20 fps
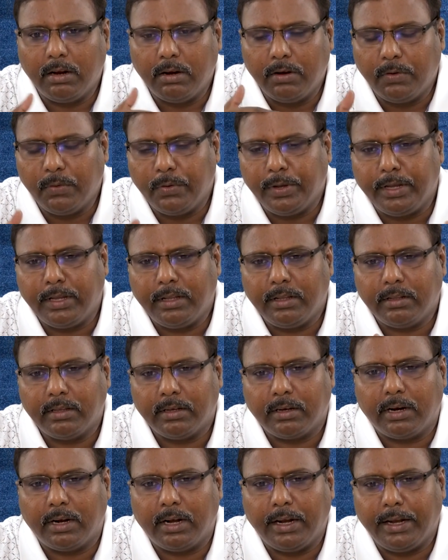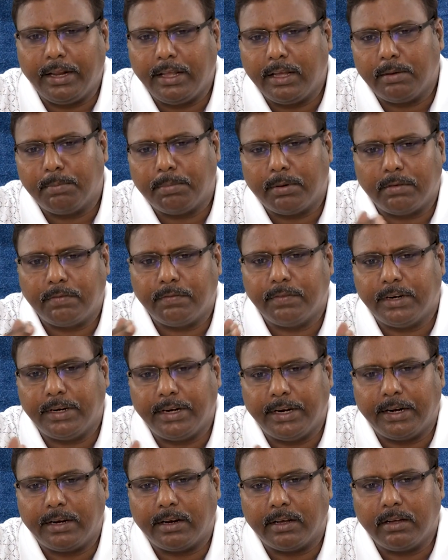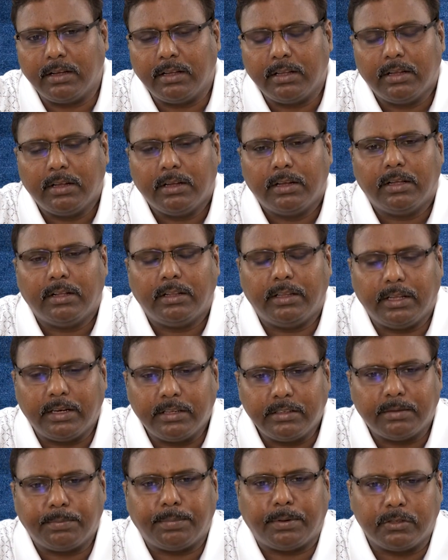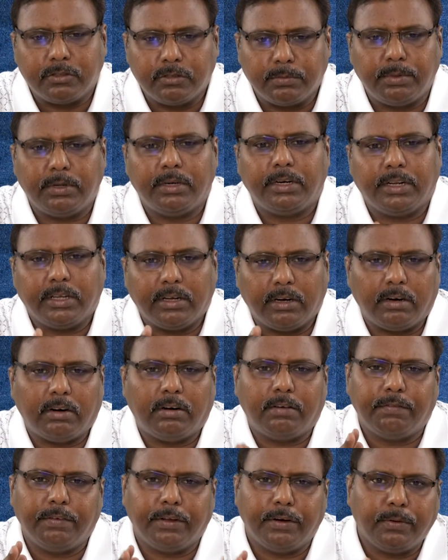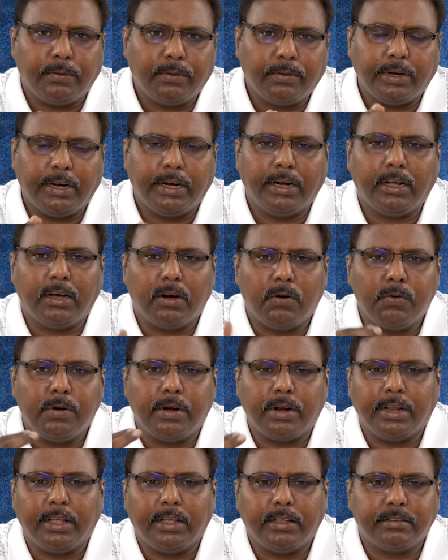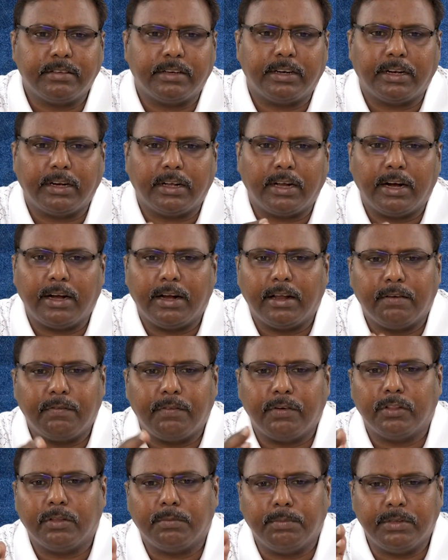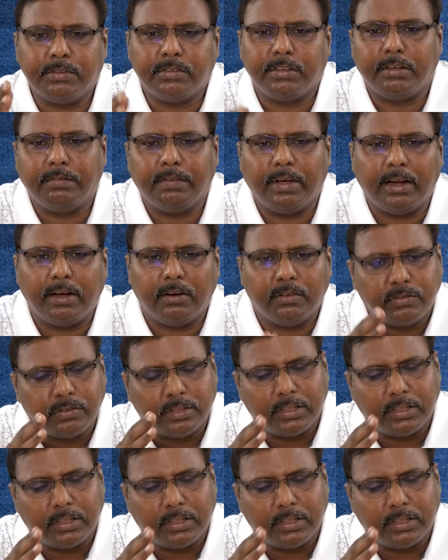doing the cleaning up of the data, there is a possibility of encountering certain kind of the missing values